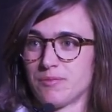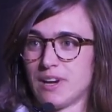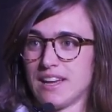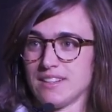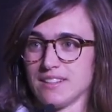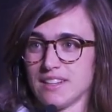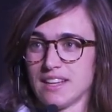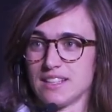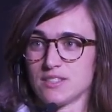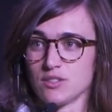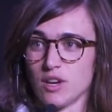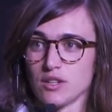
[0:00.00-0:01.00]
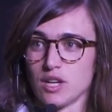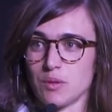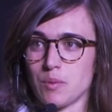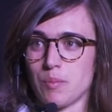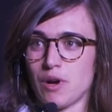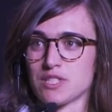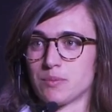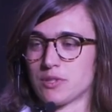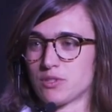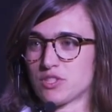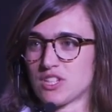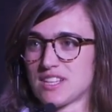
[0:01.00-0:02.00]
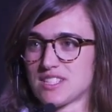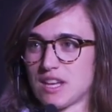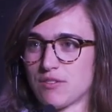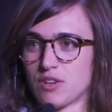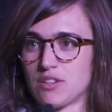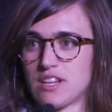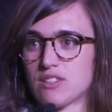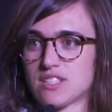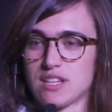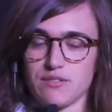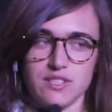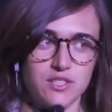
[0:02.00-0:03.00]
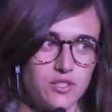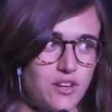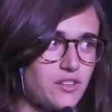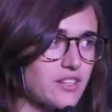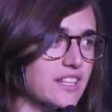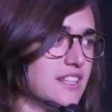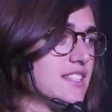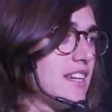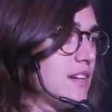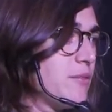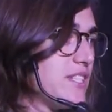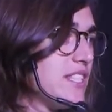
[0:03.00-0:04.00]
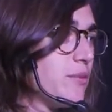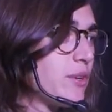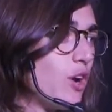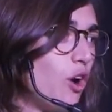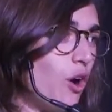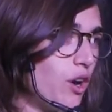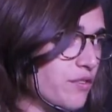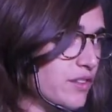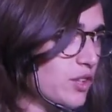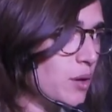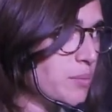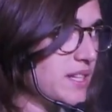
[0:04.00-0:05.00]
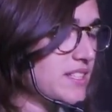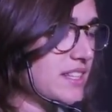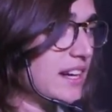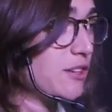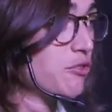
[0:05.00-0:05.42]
right? It's not going to be possible to just have it on the outside if it's not on the inside. And we see it with all of the companies that are